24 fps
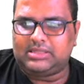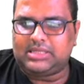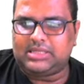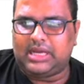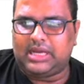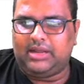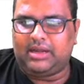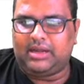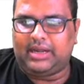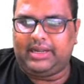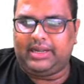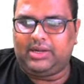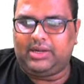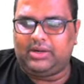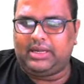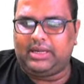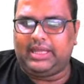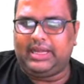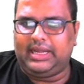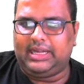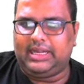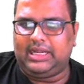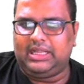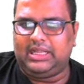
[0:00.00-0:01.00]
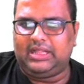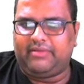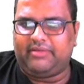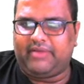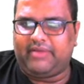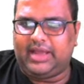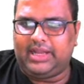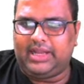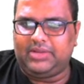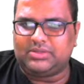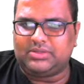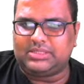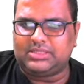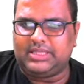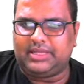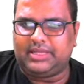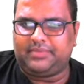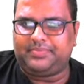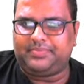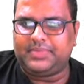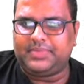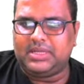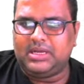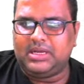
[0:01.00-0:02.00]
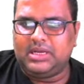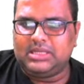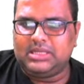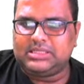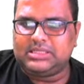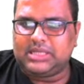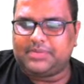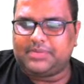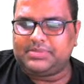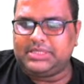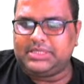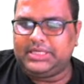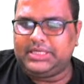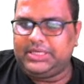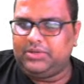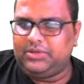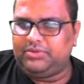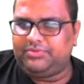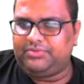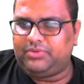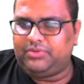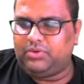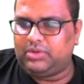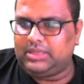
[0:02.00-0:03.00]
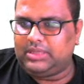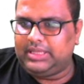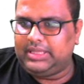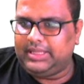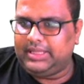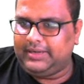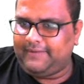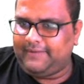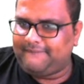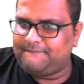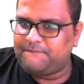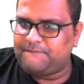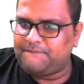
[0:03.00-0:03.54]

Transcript: I'll write down directly the values there. Substitute 4 there.